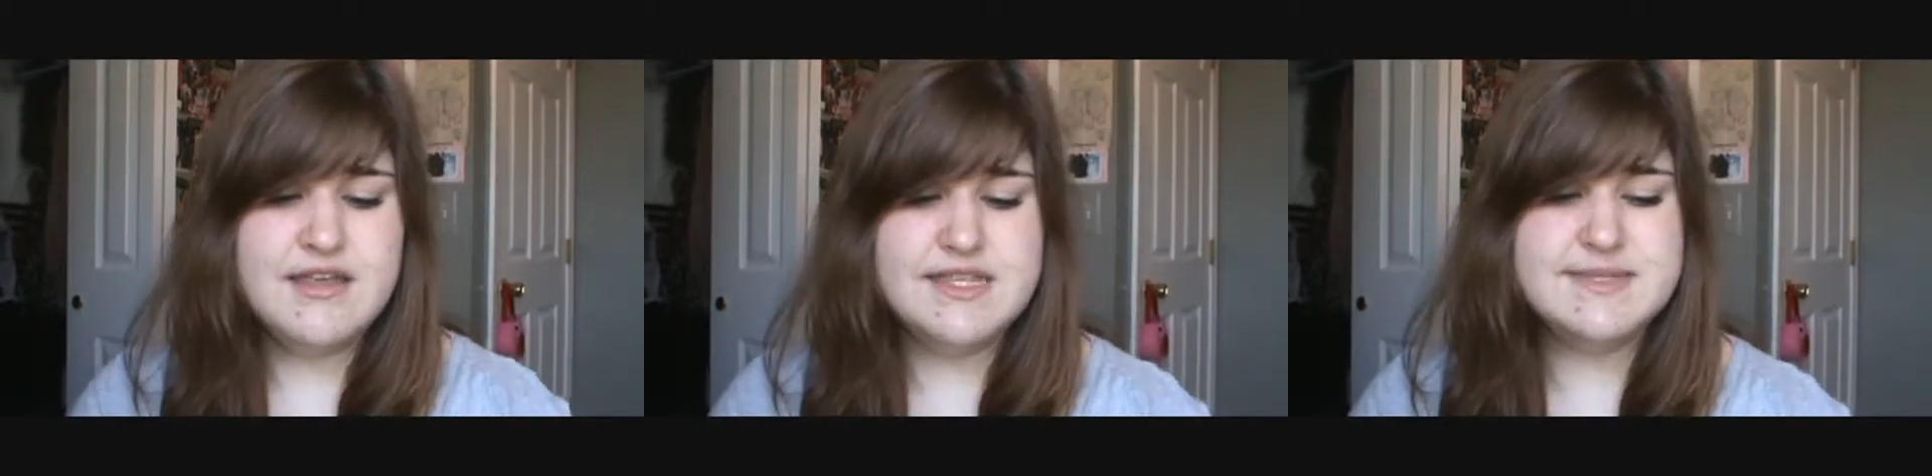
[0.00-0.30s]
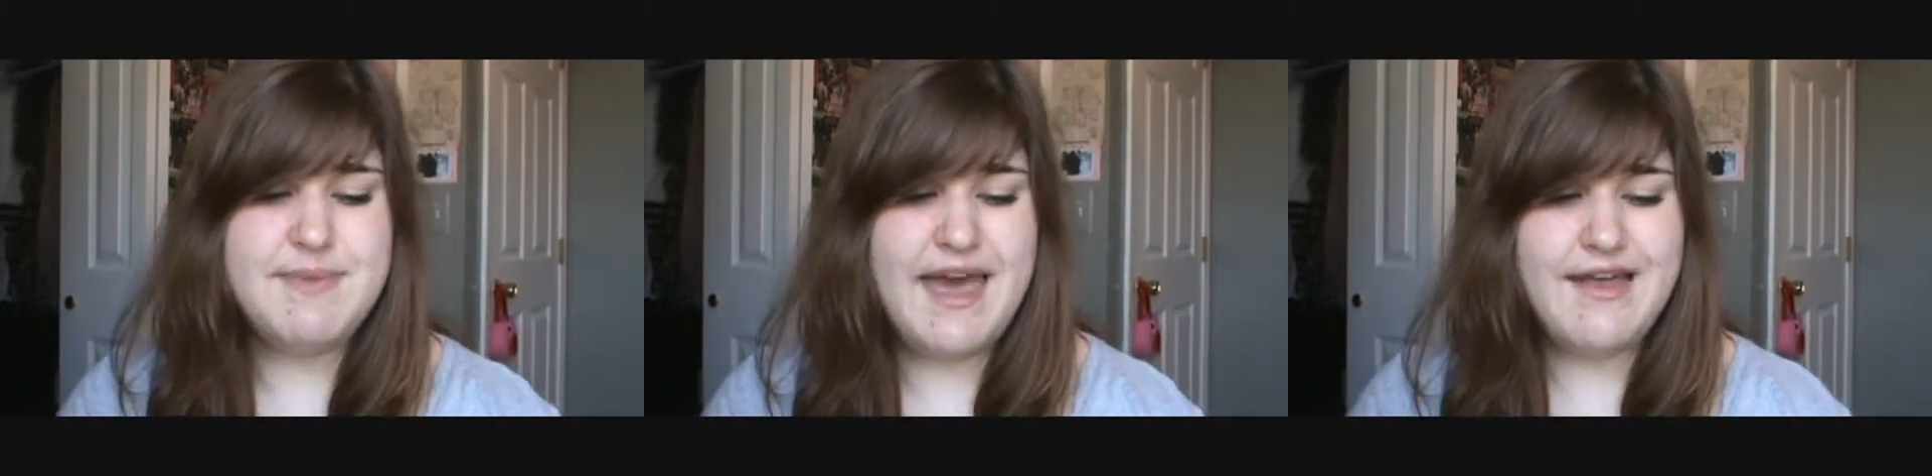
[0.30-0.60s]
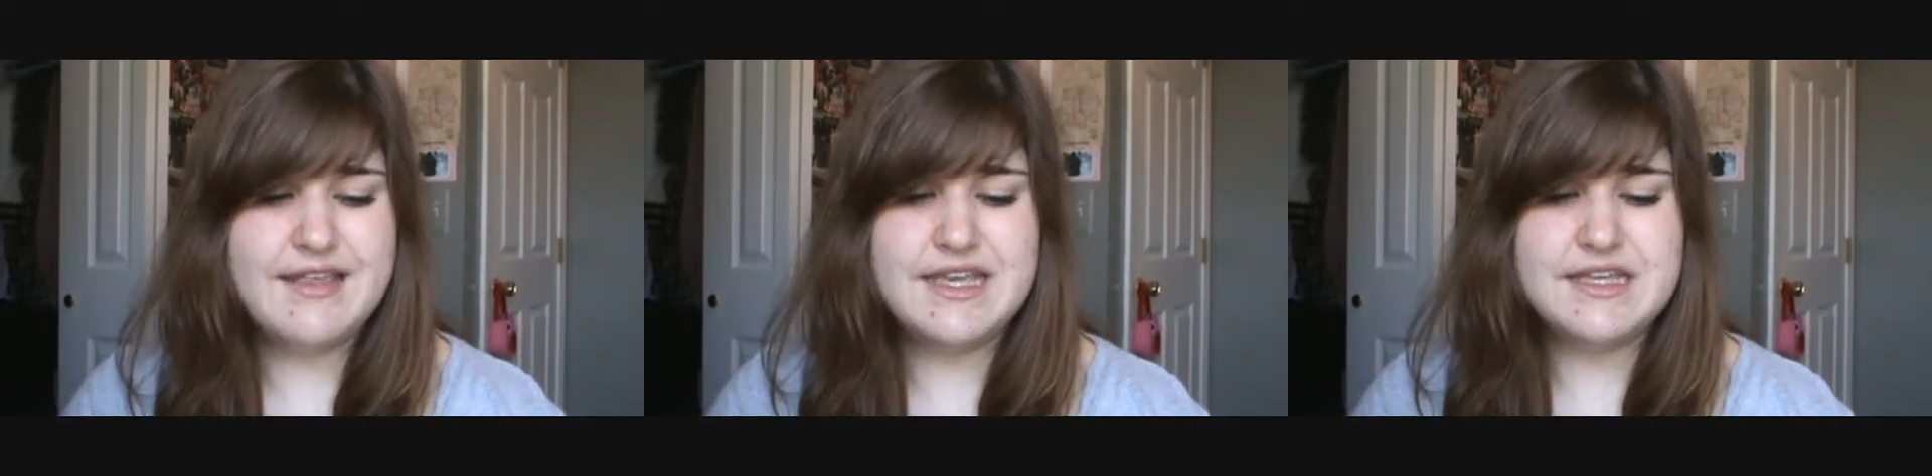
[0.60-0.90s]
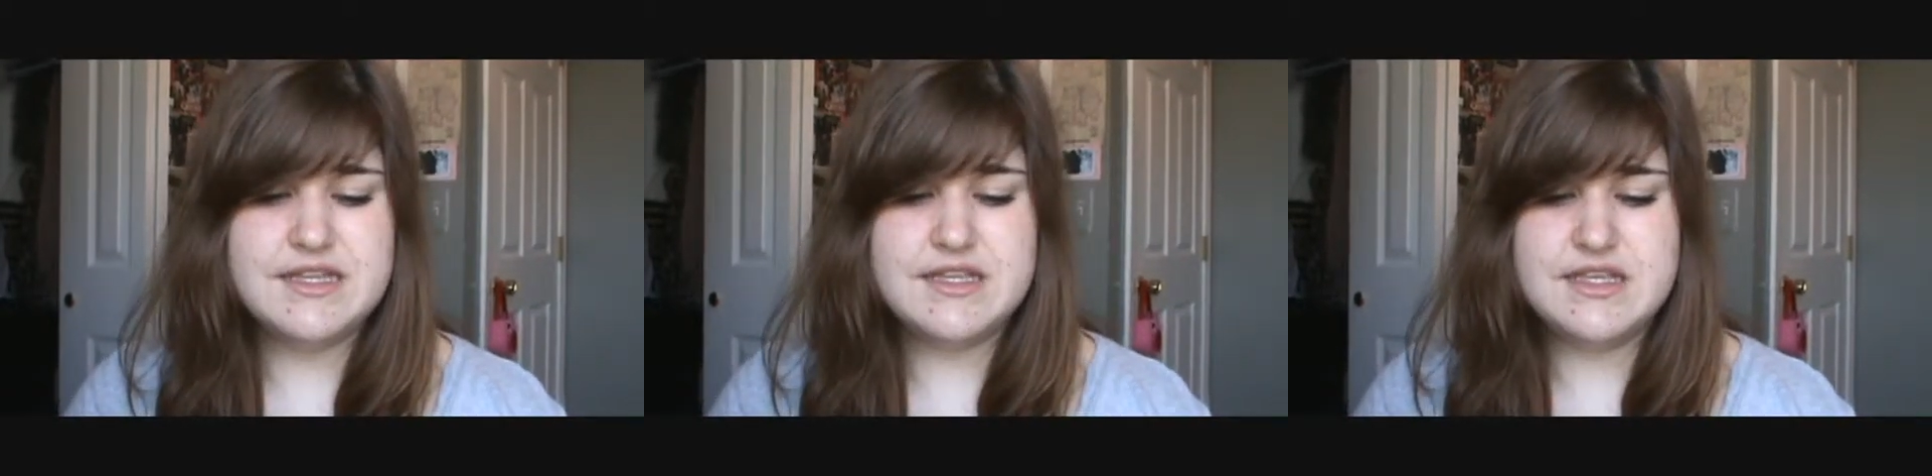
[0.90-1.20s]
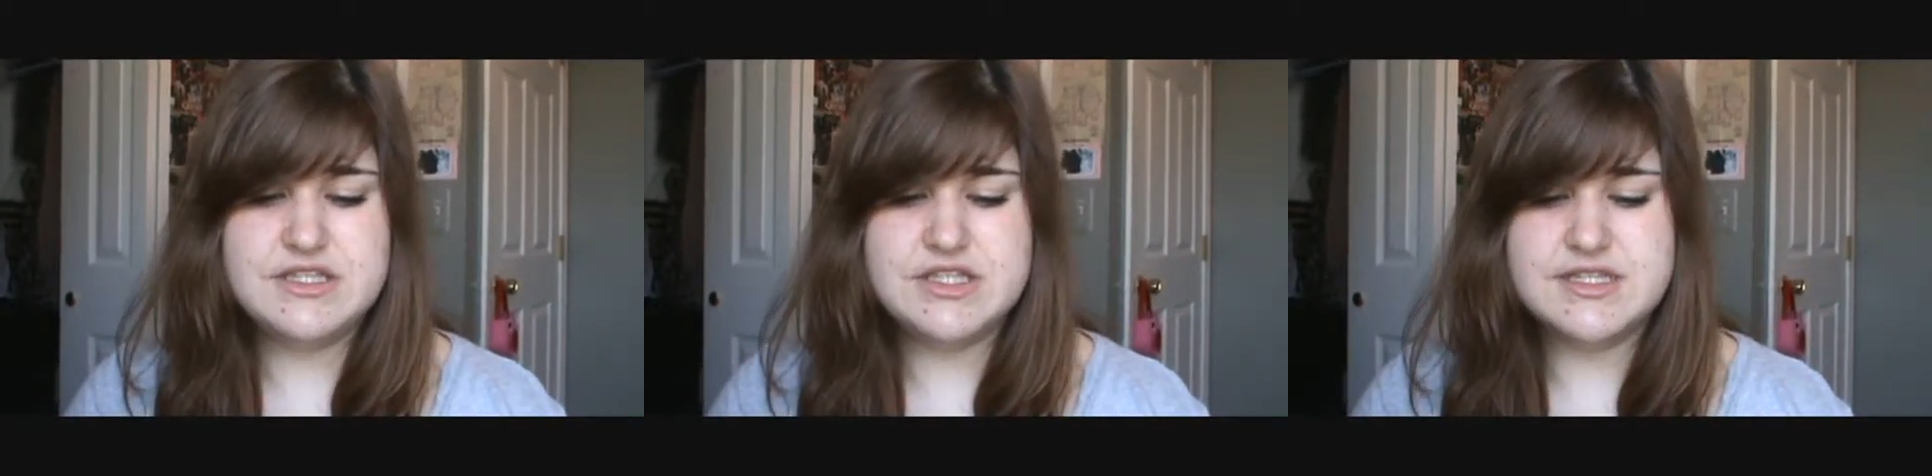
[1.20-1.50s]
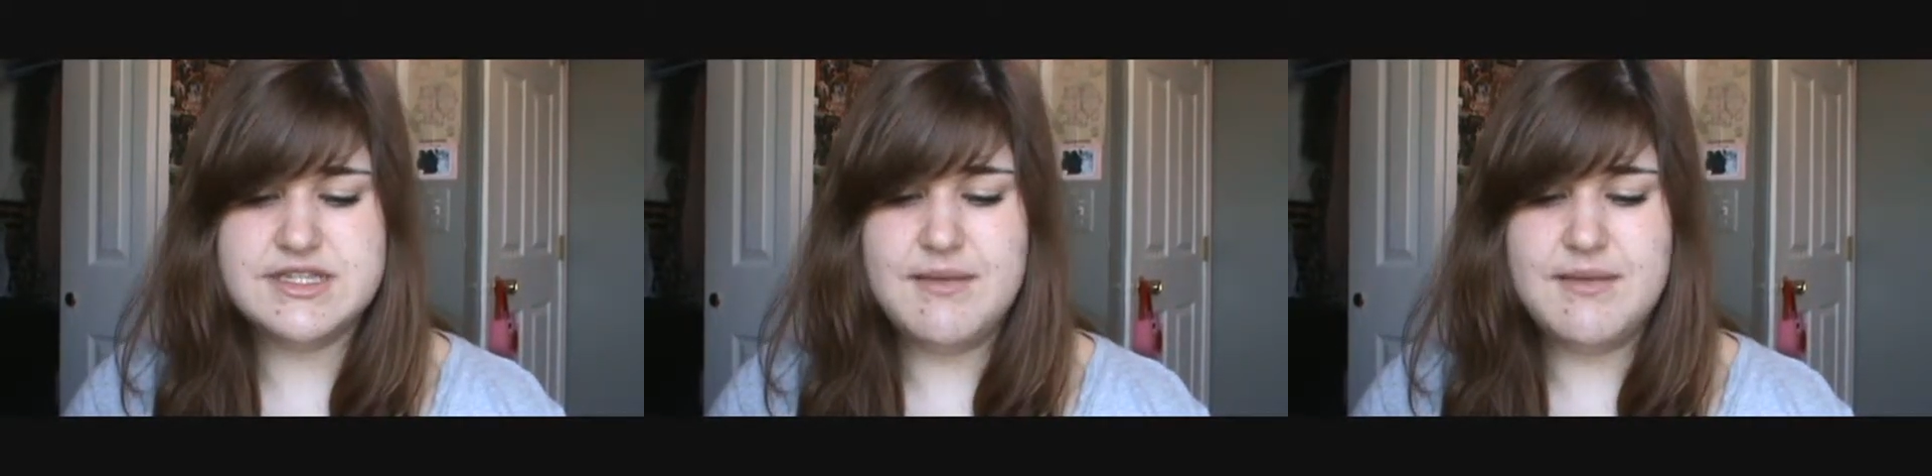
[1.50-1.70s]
this palette is just